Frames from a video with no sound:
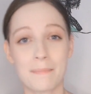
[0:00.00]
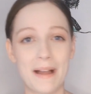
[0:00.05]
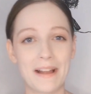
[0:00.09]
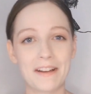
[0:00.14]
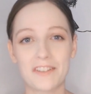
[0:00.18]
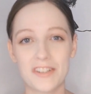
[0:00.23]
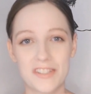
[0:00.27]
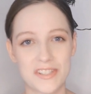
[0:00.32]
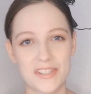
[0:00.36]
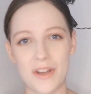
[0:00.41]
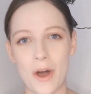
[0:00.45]

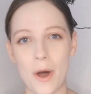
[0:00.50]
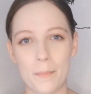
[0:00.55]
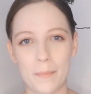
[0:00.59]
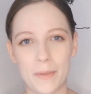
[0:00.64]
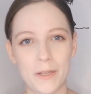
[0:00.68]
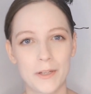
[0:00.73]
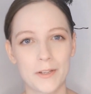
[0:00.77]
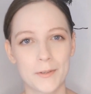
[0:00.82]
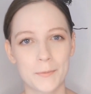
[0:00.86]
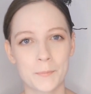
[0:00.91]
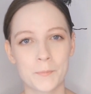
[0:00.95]

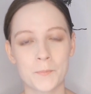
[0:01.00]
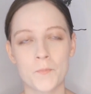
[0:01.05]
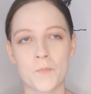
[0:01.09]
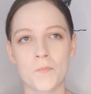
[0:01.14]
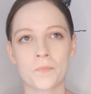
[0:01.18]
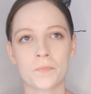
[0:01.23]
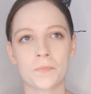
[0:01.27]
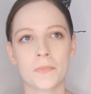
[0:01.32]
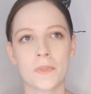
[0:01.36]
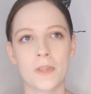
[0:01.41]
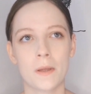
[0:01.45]
microscopic.
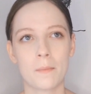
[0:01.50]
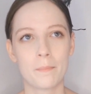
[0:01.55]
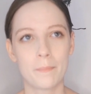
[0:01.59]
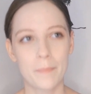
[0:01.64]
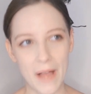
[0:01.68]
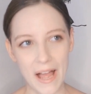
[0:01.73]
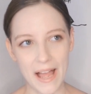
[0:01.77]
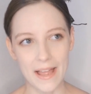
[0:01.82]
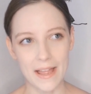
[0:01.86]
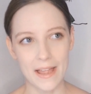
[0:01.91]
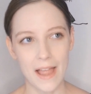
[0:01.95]

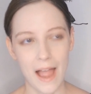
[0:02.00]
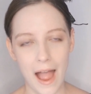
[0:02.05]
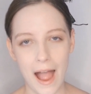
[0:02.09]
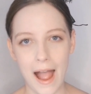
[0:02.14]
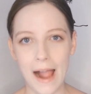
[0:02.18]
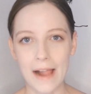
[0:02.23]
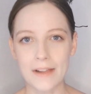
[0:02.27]
But